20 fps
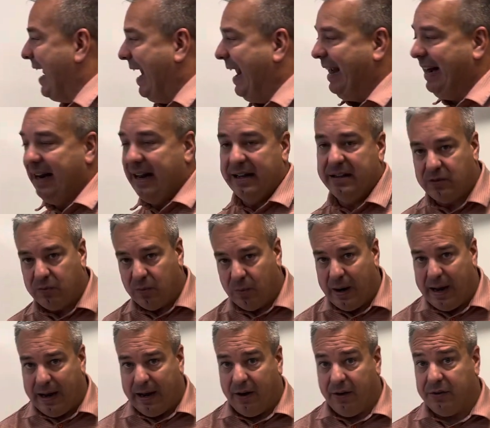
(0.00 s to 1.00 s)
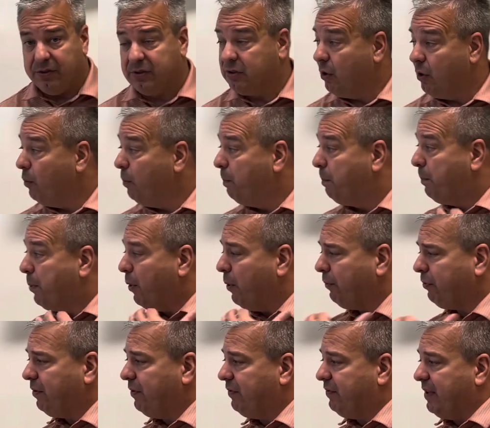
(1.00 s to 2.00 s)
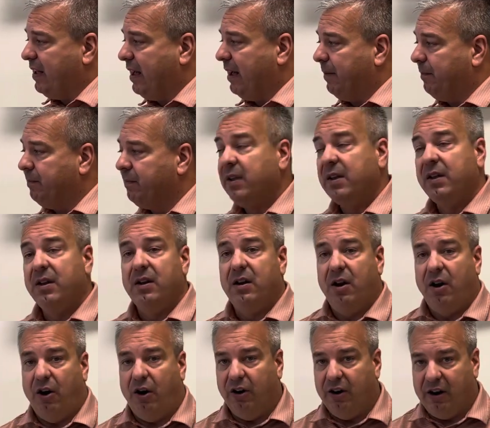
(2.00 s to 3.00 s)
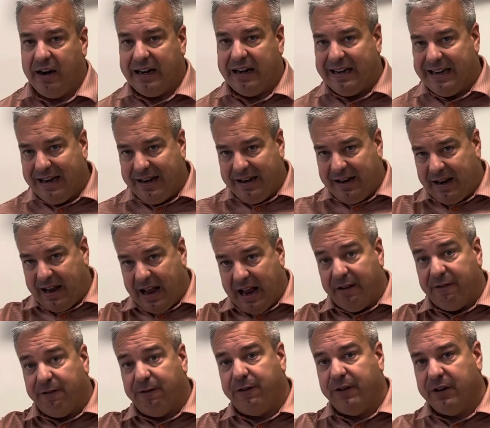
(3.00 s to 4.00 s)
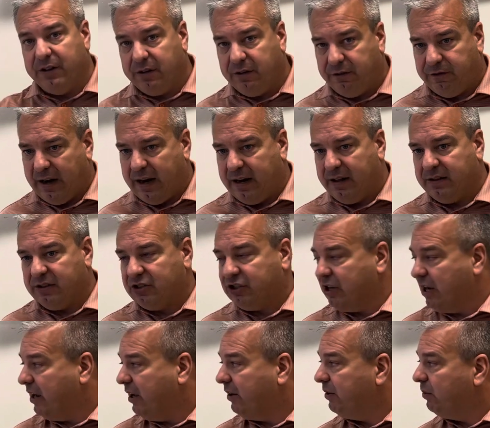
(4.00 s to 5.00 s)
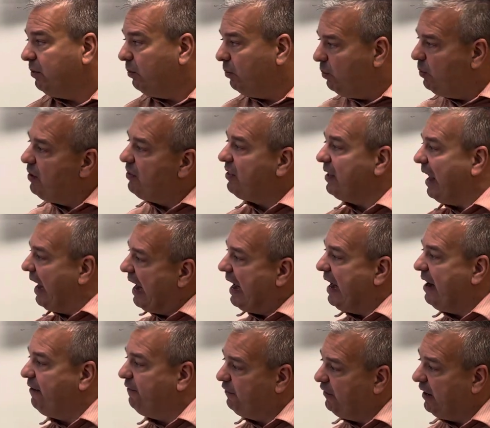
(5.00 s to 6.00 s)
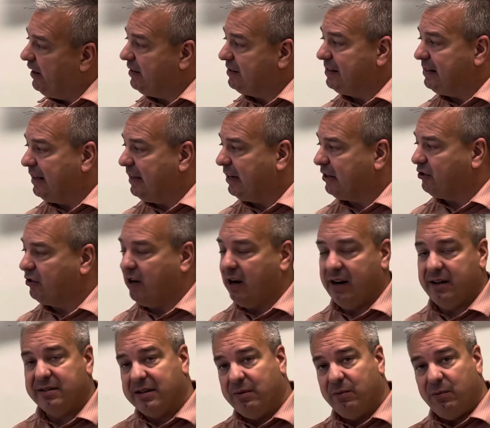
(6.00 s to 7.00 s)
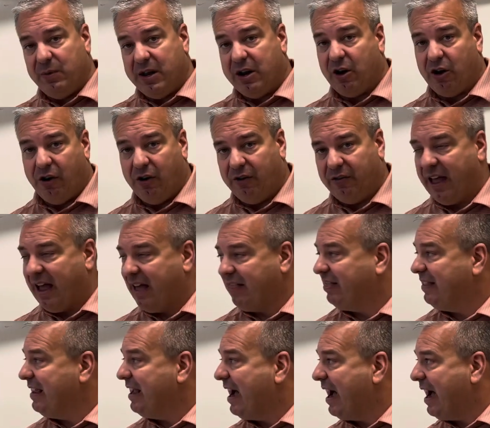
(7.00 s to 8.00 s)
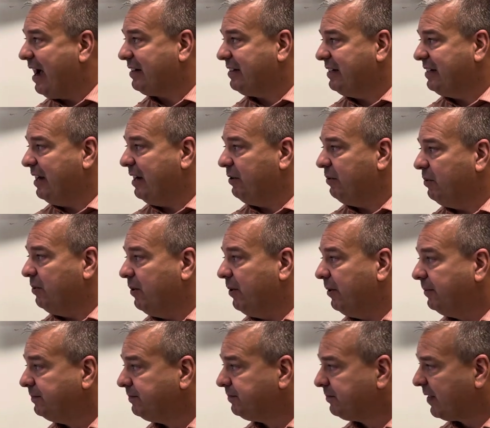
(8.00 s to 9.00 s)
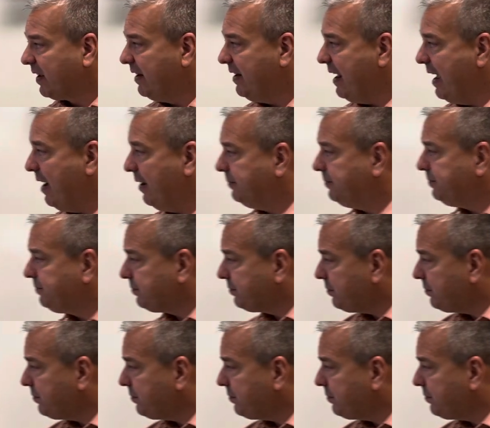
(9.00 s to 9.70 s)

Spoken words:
8 as well. So both of them are getting a filled valence shell with 8 valence electrons, and we call that the octet rule. Now,